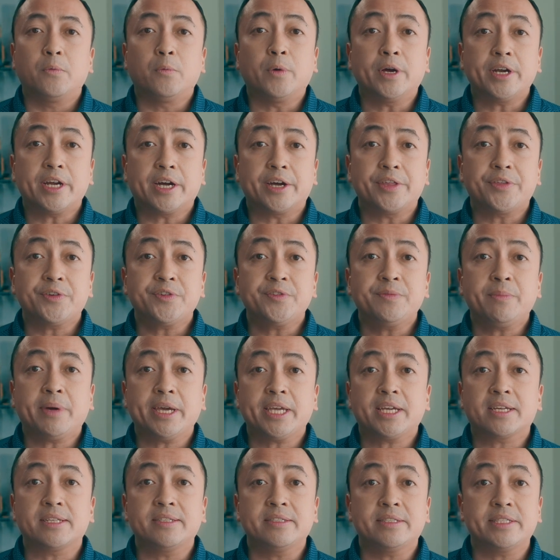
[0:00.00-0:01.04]
What others
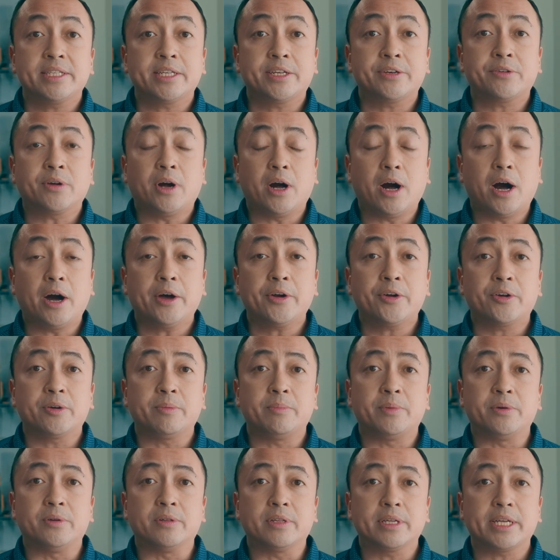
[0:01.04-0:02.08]
might consider
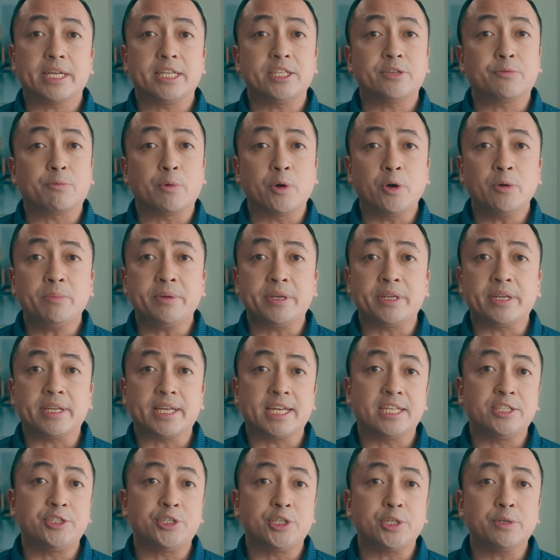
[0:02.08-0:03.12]
honorable in Roman
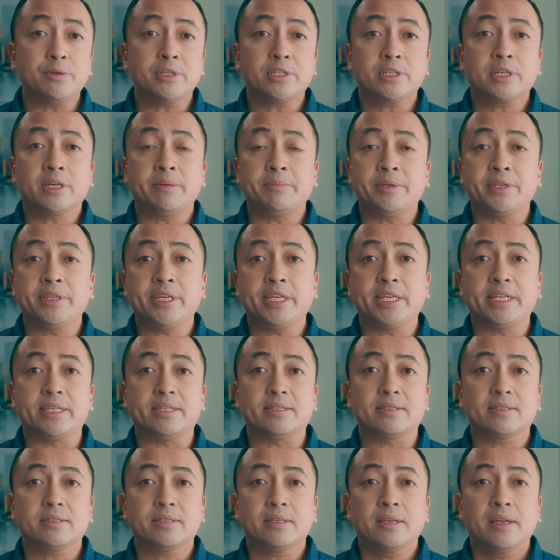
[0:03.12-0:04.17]
and Jewish
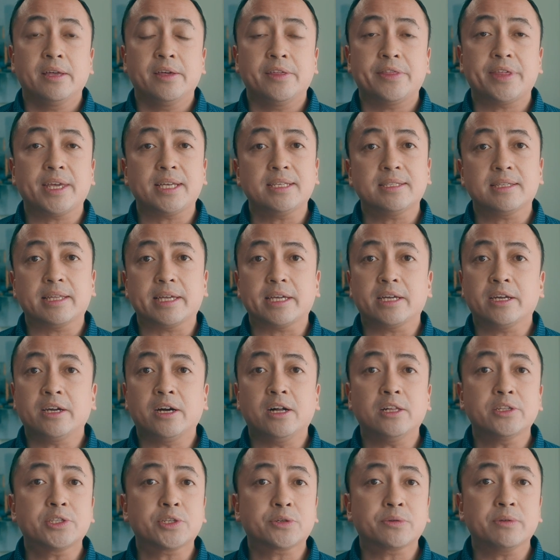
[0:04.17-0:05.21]
communities, things like
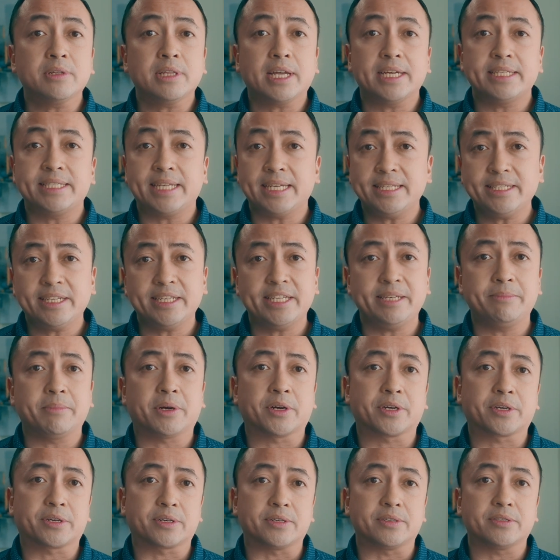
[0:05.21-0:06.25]
cultural identity
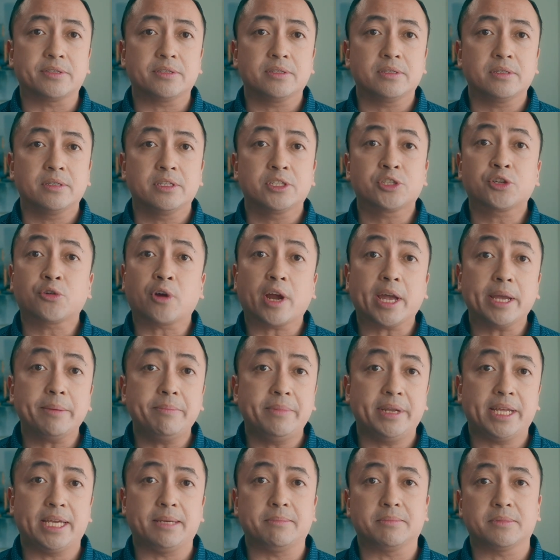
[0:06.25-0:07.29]
markers, tribe
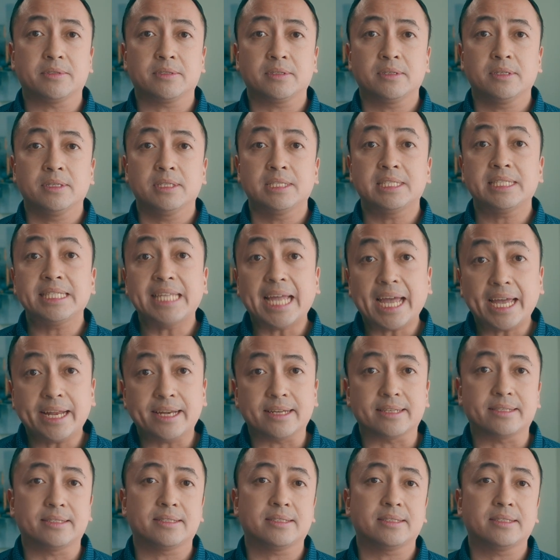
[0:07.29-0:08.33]
names,
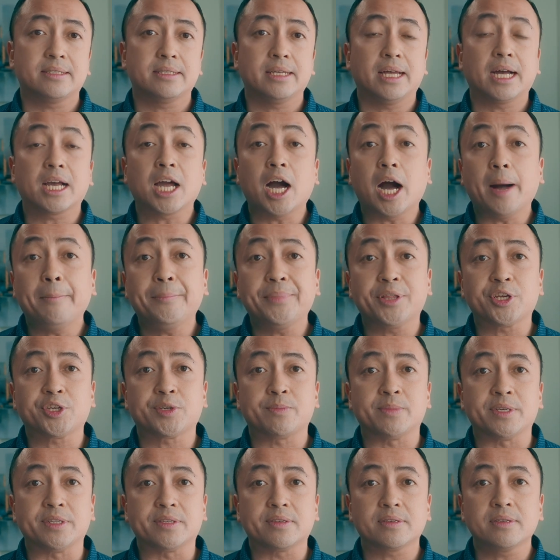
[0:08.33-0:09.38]
status,
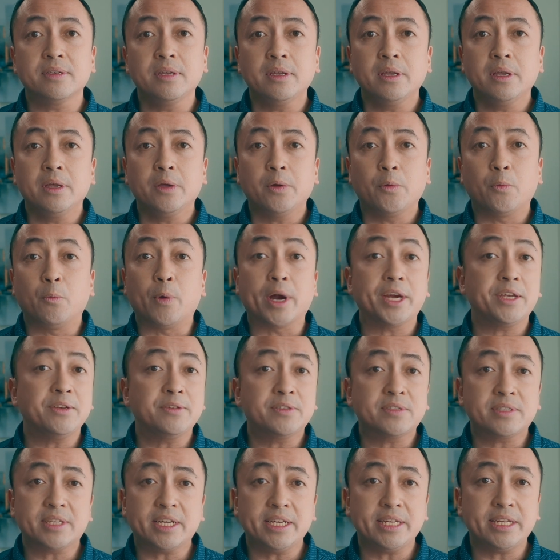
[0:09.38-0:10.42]
accomplishments, where you
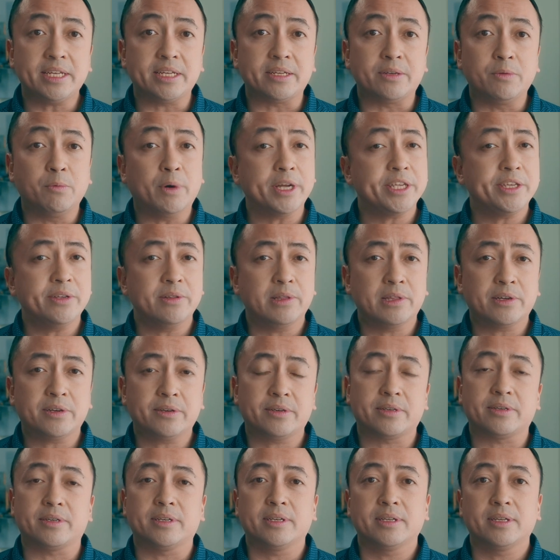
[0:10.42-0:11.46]
studied, what you
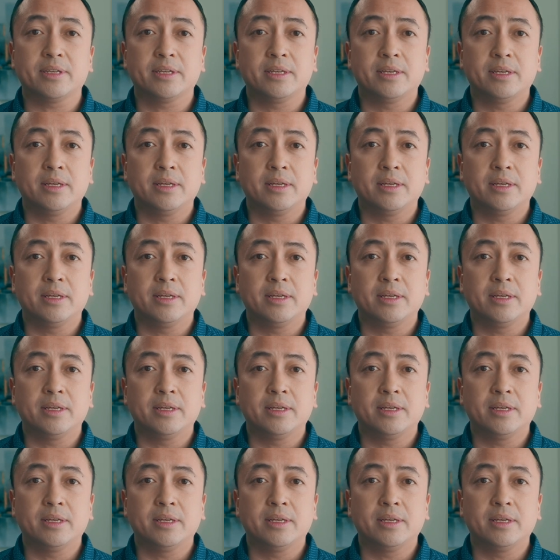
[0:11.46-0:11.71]
learned.